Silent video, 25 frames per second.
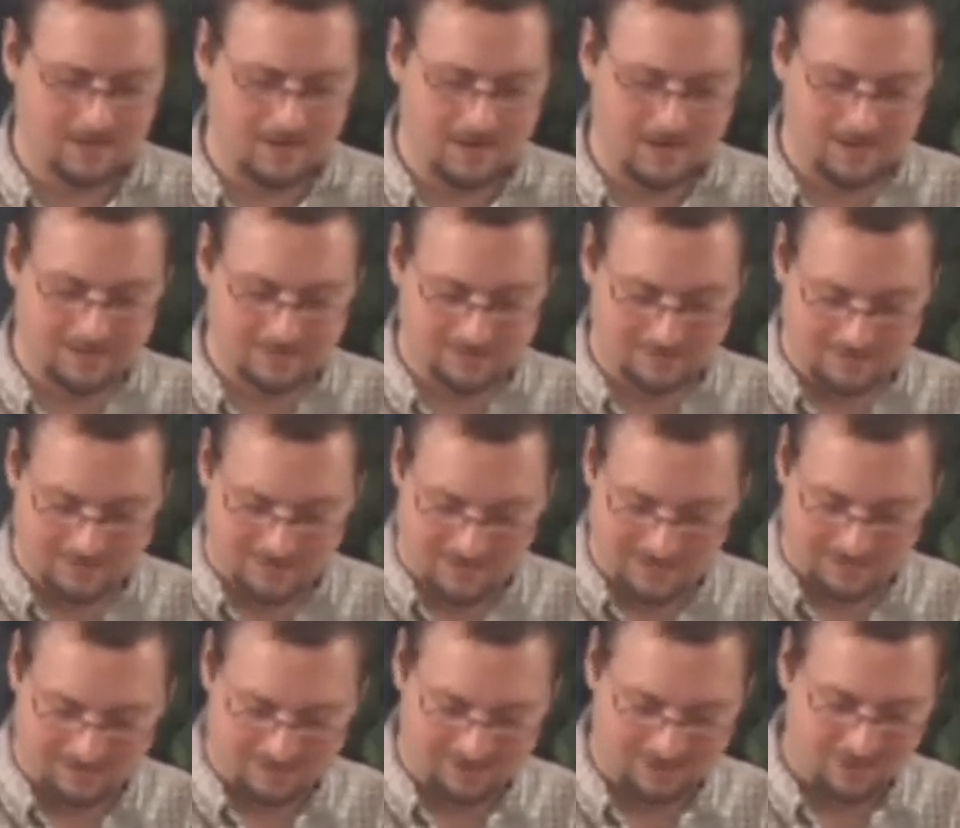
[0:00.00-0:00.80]

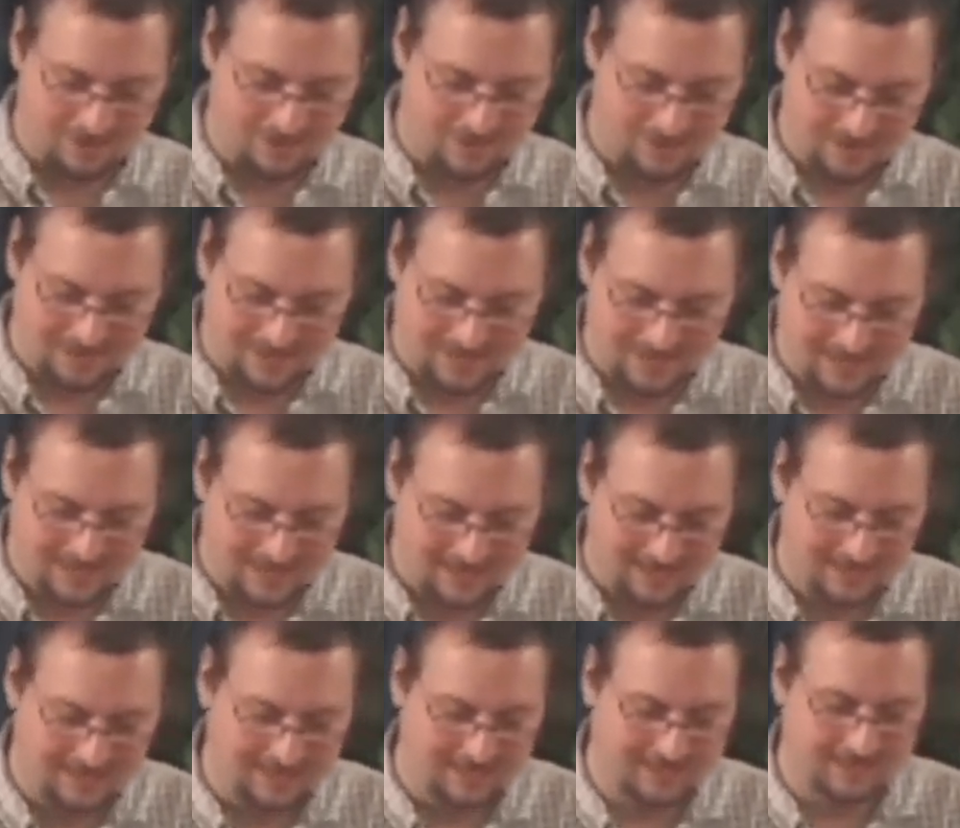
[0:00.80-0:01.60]
and and so
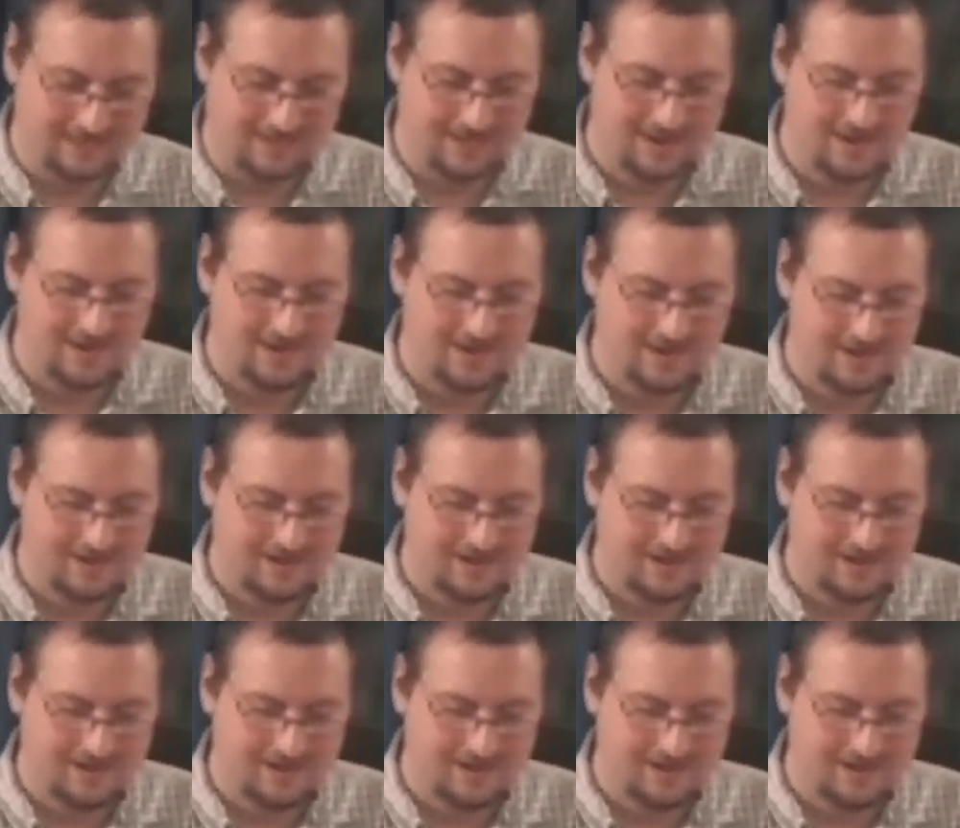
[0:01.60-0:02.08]
again,